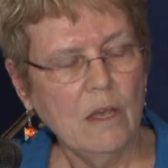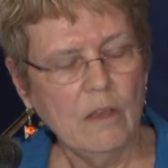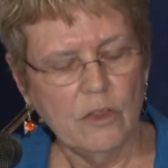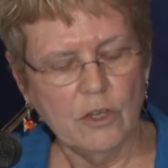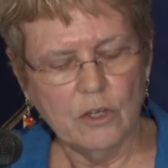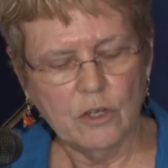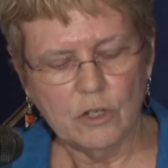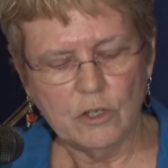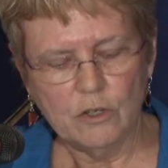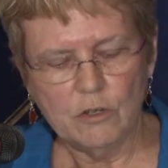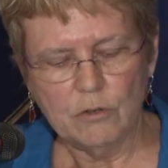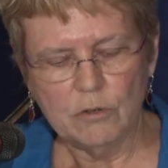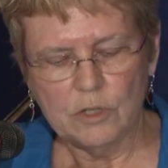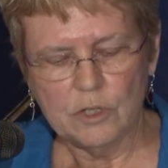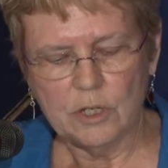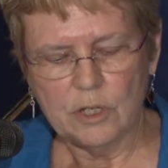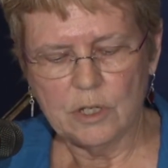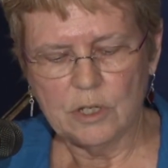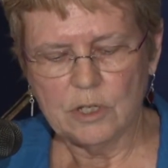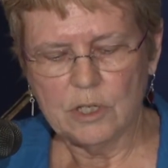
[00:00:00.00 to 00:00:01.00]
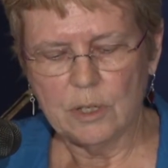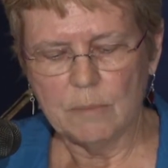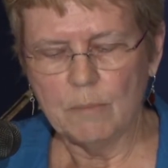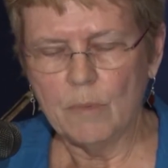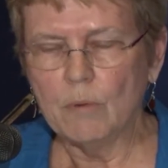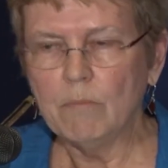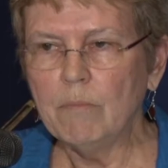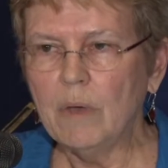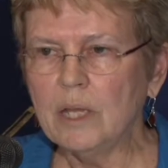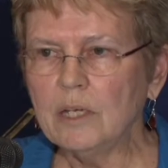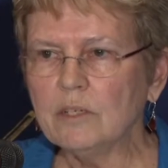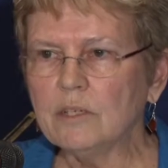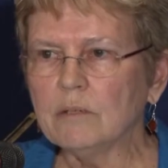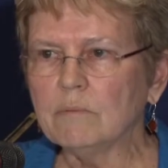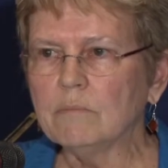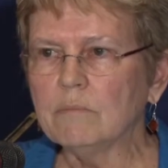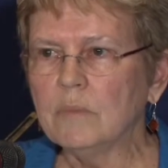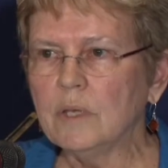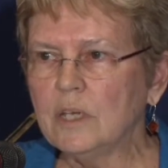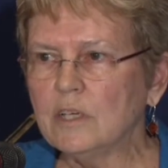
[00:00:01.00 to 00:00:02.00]
The good news is that
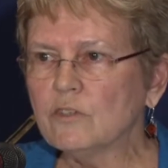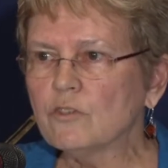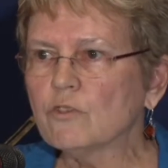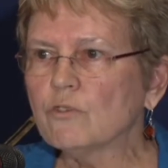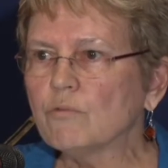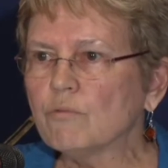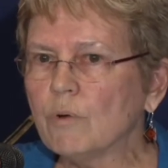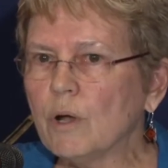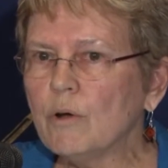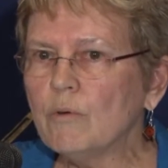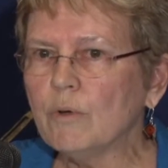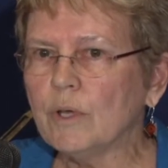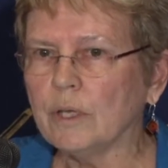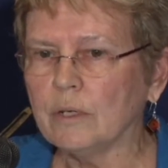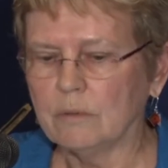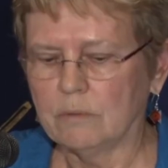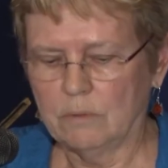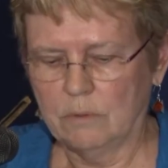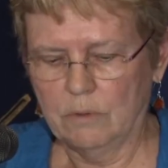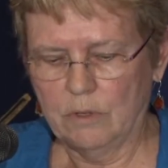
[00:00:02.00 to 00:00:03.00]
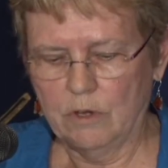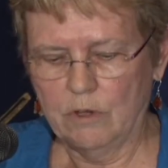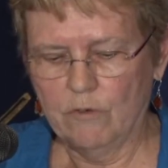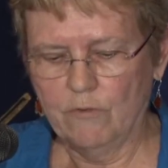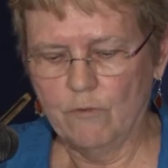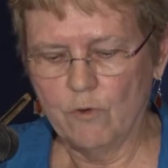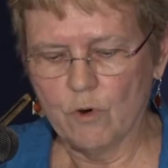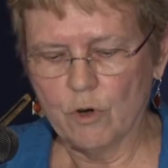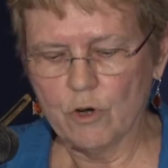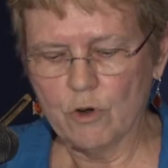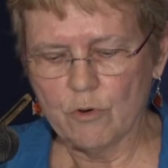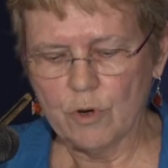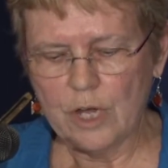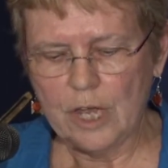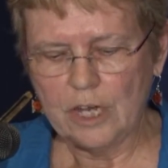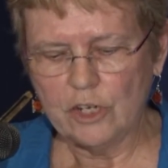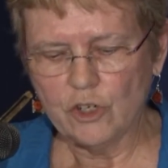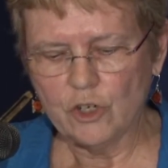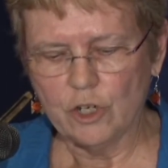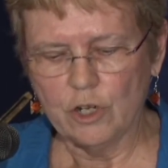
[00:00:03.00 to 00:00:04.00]
momentum is growing for
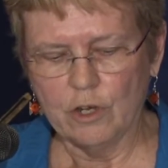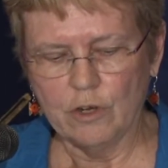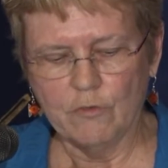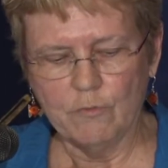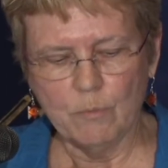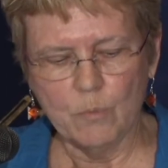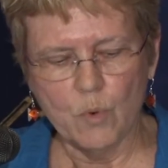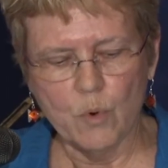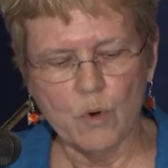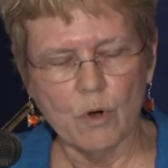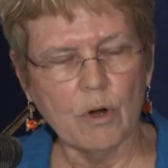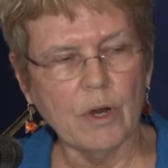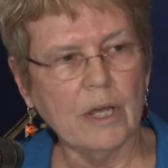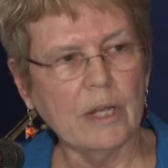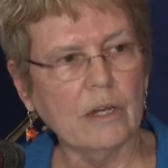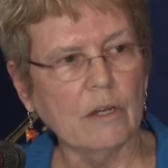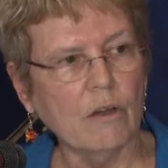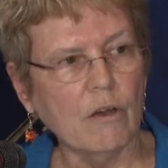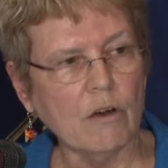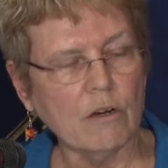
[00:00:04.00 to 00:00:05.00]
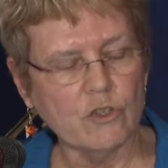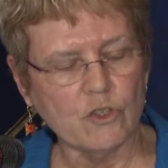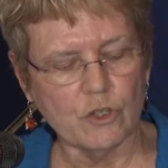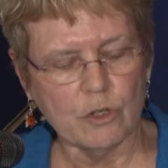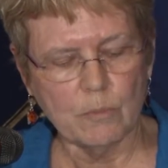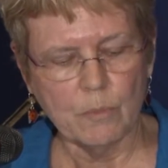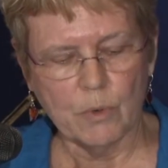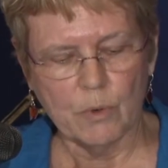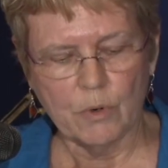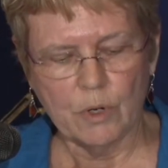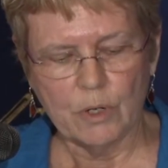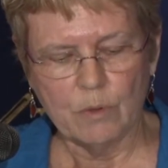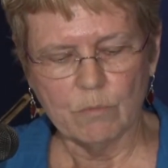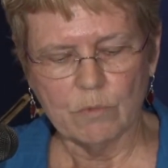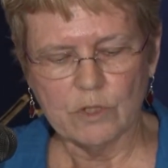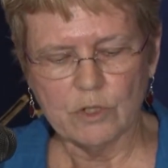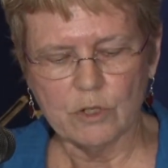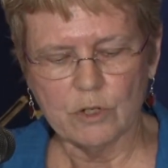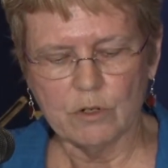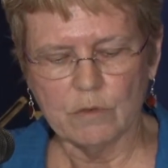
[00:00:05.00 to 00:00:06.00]
creation of more and larger marine
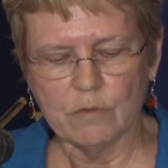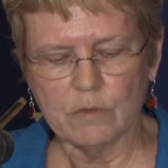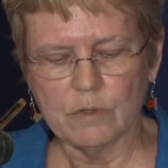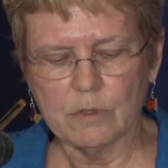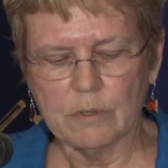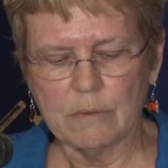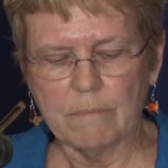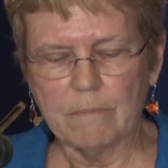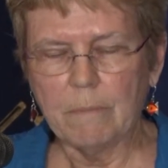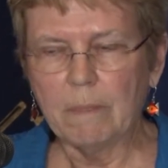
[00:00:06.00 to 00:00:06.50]
reserves.